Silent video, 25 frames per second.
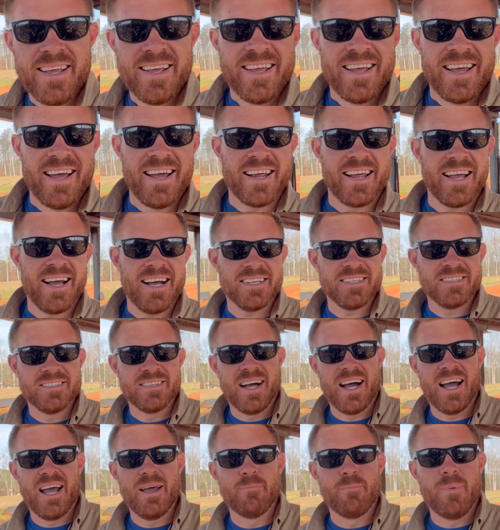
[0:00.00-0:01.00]
Hey guys,
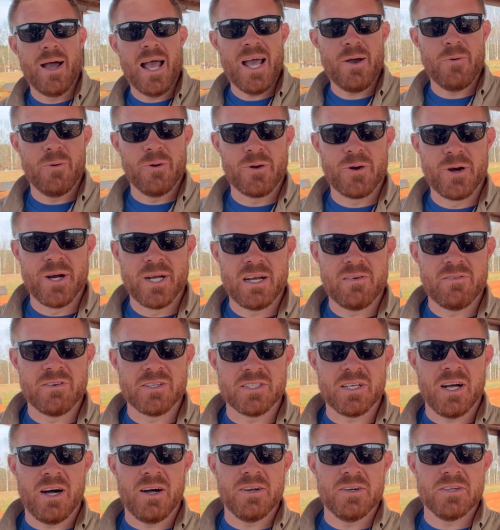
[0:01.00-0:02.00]
I am Matt with Green River
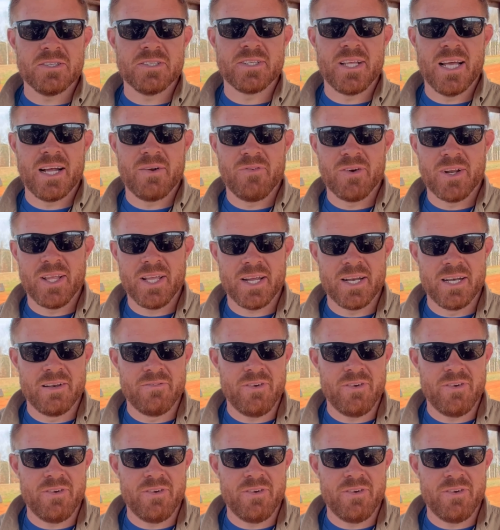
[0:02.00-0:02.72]
Sawyers. Thank you for clicking the